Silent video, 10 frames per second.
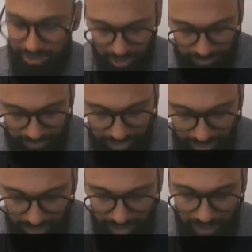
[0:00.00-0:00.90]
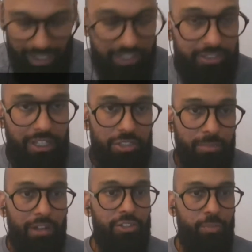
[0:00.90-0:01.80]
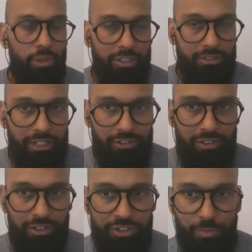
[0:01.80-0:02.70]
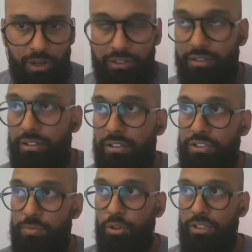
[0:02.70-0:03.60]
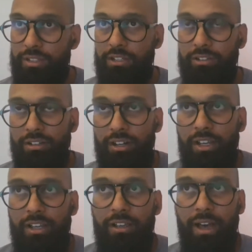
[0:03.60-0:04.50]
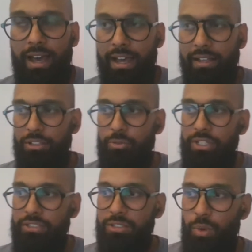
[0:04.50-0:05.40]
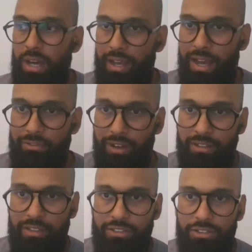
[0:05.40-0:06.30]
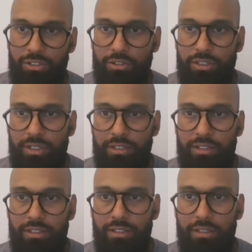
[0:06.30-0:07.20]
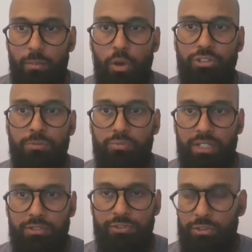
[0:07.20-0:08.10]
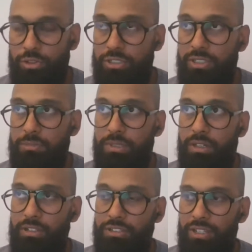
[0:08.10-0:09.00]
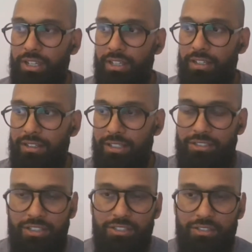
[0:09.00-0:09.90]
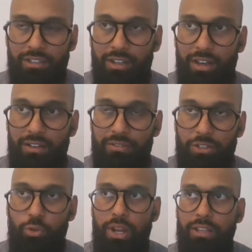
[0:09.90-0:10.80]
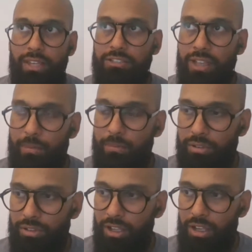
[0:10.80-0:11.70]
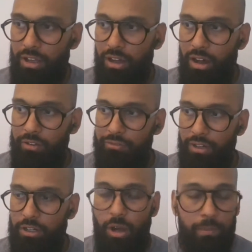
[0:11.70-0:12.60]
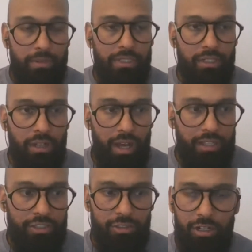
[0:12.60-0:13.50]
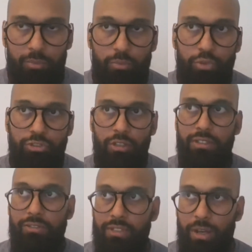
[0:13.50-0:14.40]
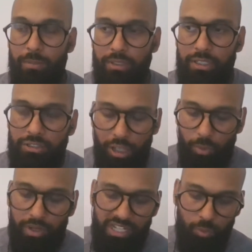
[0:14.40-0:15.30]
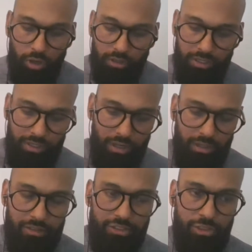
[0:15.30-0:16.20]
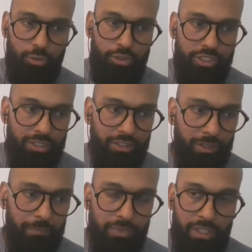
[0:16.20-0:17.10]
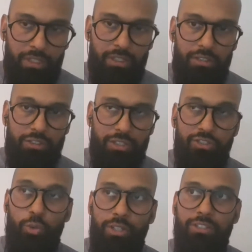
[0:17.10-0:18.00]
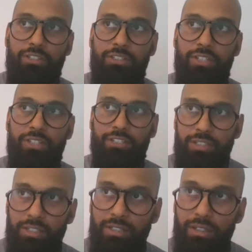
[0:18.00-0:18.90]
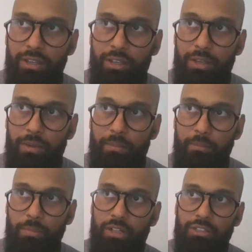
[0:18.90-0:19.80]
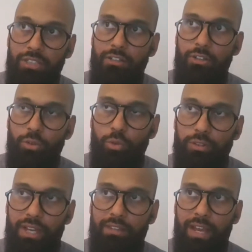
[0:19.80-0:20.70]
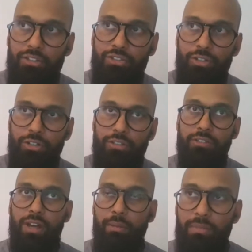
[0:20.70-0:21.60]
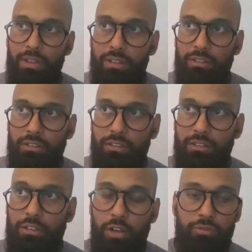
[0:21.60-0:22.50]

this company, it's about a smoke detector, a smart smoke detector. And the reason why I find this, the most impressive solution is because this is a great example of a company, a guy, a startup who's not giving up. He's already working on this solution since 2016, because he knew that at a certain time, the government,